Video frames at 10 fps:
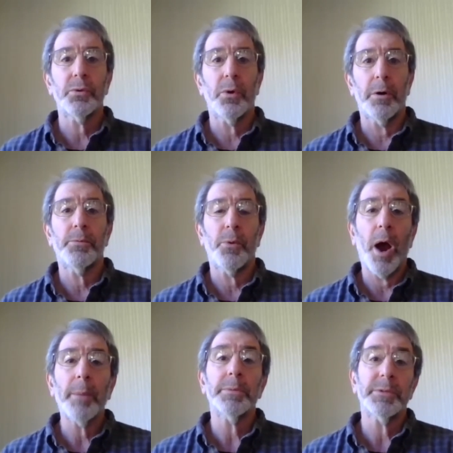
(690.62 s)
are all
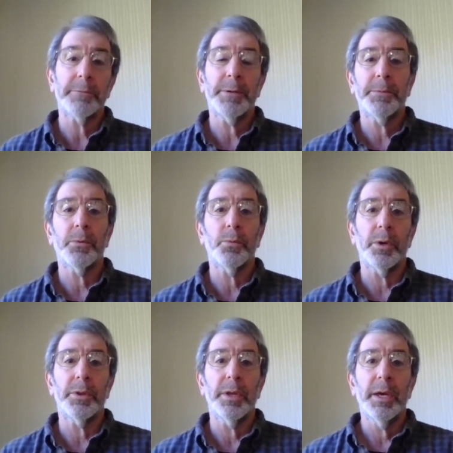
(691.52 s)
problems that people
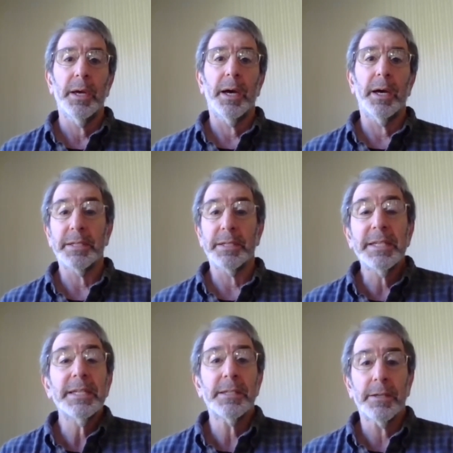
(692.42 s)
with
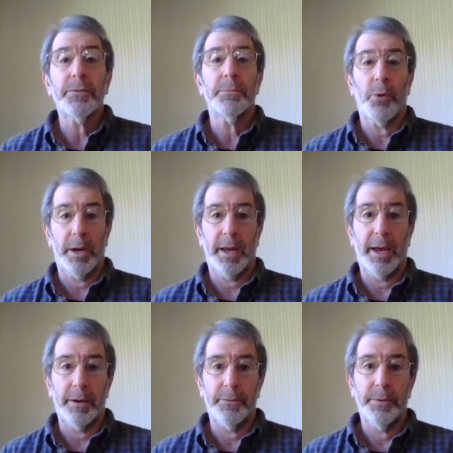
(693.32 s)
diseases of the brain have.
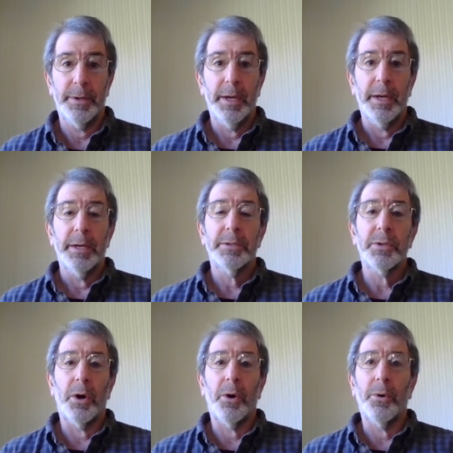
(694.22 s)

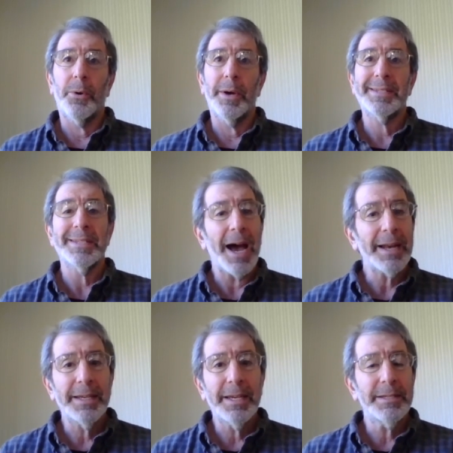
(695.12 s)
So it's
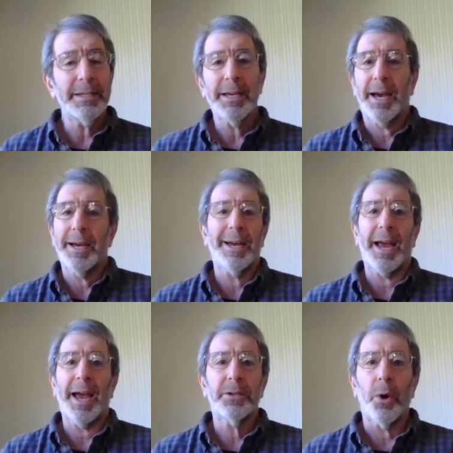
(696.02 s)
not easy.
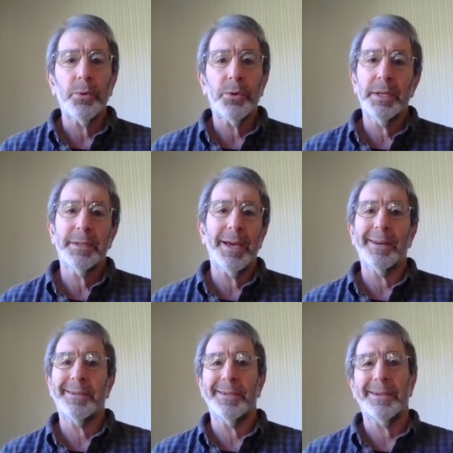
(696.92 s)
I don't think
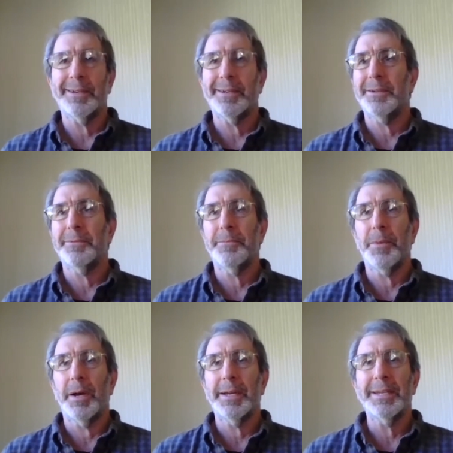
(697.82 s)
that
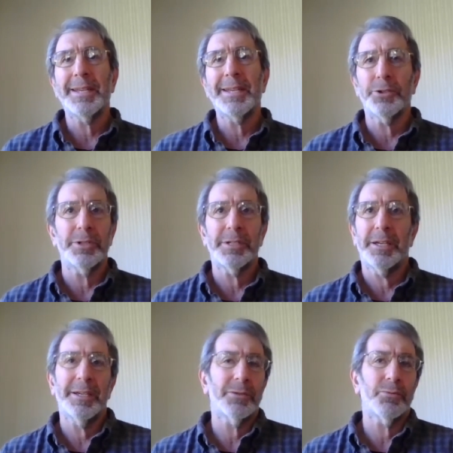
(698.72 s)

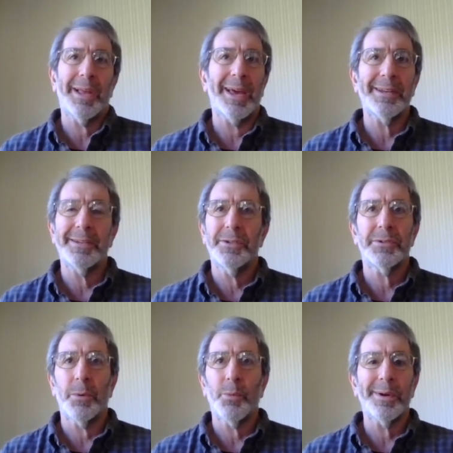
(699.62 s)
intelligence is related to
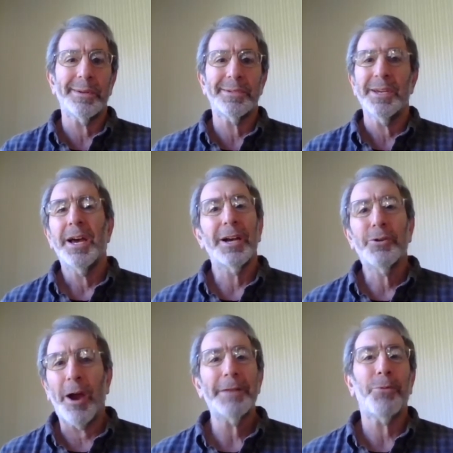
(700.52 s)
someone's
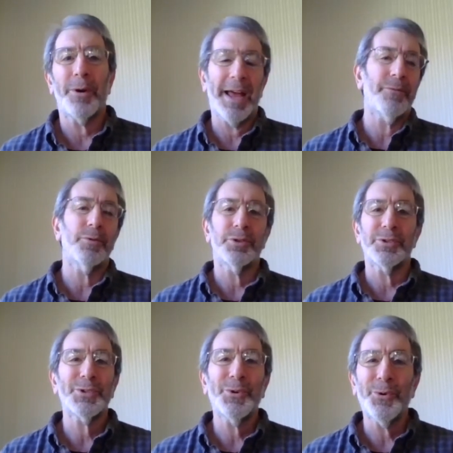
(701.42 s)
grade point average in
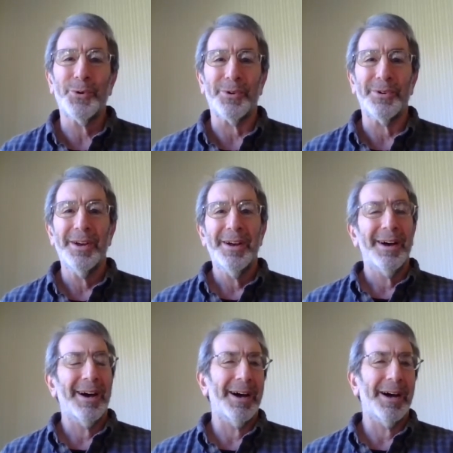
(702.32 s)
school.
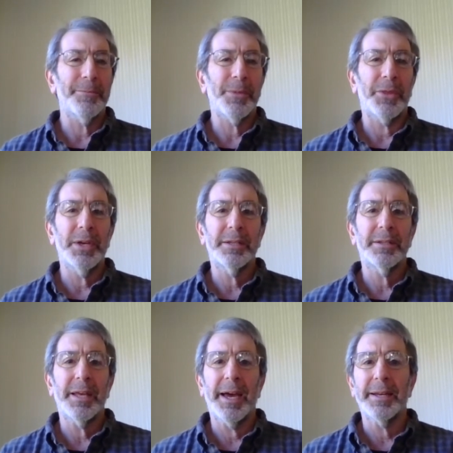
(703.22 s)
I think
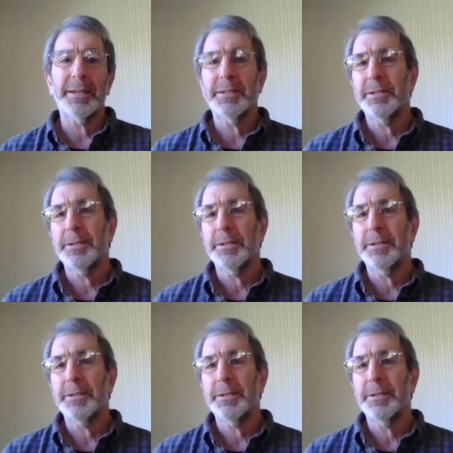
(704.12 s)
that